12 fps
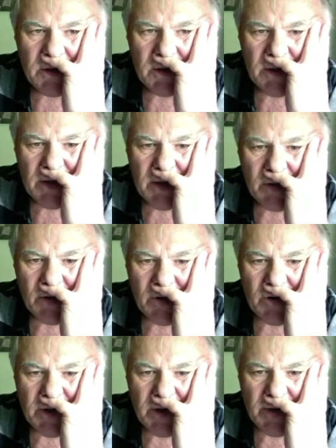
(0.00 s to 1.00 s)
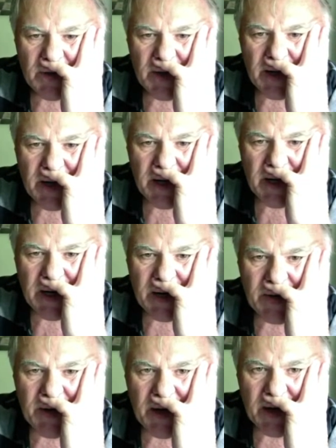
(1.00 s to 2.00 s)
as I usually say, can of
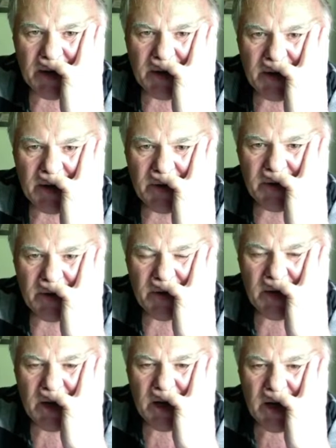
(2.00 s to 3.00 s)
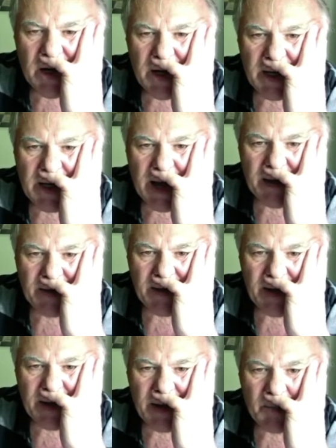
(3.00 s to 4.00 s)
sardines. You can't
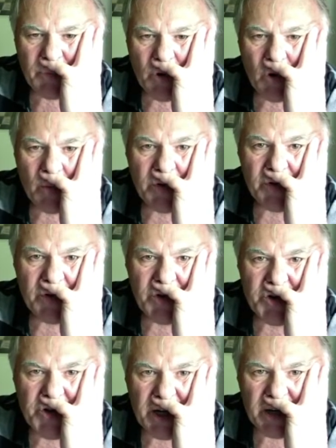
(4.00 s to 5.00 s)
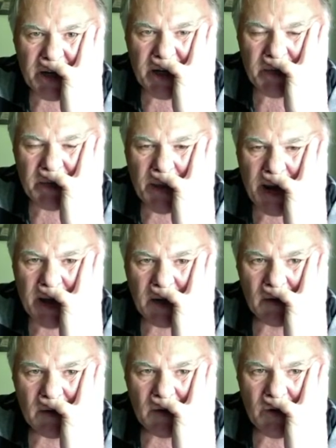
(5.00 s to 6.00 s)
take that pawn because the check down the back,
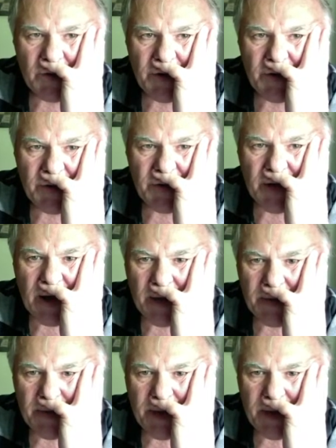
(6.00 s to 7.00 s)
he'll lose his thing,